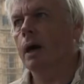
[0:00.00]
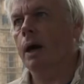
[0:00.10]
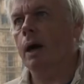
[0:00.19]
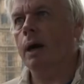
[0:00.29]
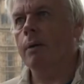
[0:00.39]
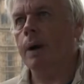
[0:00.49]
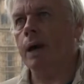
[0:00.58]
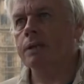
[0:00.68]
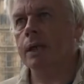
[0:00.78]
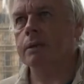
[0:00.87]

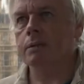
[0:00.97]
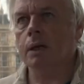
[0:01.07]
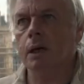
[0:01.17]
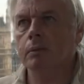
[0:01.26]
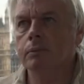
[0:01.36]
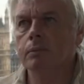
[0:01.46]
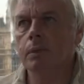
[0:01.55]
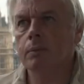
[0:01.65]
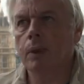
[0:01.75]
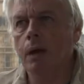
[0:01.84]
I said
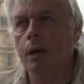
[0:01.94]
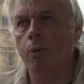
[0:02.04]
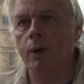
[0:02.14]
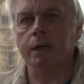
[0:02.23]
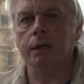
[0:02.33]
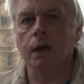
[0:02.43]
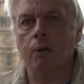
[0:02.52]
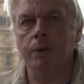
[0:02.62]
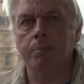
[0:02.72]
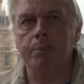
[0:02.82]
a week
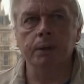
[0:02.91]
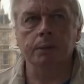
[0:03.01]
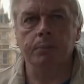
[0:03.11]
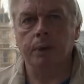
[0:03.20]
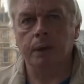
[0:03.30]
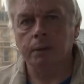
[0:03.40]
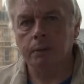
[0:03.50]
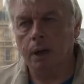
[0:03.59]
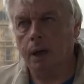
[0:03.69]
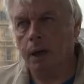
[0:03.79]
ago at the Bilderberg
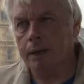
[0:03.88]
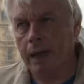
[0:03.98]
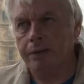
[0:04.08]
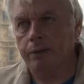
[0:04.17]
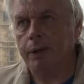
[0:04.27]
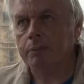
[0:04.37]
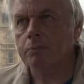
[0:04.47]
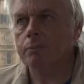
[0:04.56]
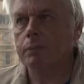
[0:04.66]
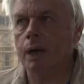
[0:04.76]
gathering
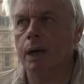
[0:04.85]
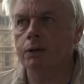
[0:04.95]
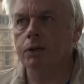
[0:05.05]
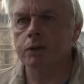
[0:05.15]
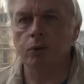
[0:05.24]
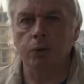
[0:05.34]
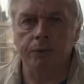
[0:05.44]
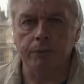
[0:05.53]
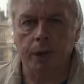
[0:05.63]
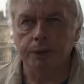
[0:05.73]
just north
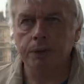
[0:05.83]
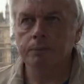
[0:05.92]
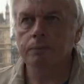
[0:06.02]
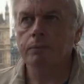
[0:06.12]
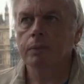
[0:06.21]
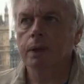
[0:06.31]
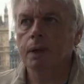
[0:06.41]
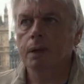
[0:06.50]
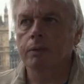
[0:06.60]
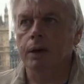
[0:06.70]
of London
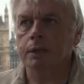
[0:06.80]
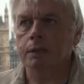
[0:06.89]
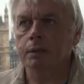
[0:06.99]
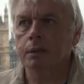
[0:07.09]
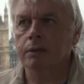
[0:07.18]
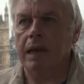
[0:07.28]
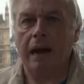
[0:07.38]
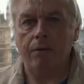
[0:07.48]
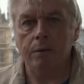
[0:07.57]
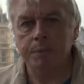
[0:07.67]
that the
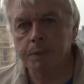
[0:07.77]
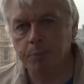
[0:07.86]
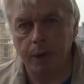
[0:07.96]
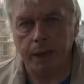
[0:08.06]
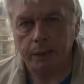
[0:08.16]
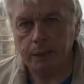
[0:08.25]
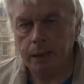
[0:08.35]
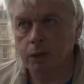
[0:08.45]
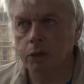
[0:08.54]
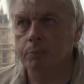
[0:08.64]
Arab Spring
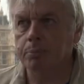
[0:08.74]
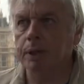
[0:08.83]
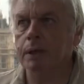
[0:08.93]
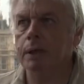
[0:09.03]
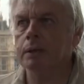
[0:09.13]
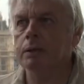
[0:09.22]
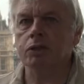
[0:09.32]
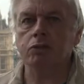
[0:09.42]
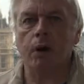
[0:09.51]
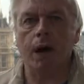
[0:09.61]
could be
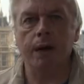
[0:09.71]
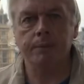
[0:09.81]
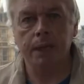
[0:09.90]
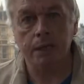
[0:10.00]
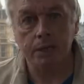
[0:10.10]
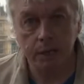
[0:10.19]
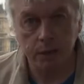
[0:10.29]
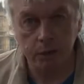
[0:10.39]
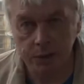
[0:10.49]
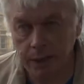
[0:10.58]
described in a
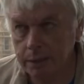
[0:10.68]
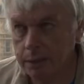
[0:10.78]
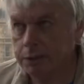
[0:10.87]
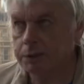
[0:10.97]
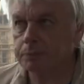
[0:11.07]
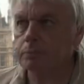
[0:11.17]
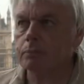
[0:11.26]
single sentence.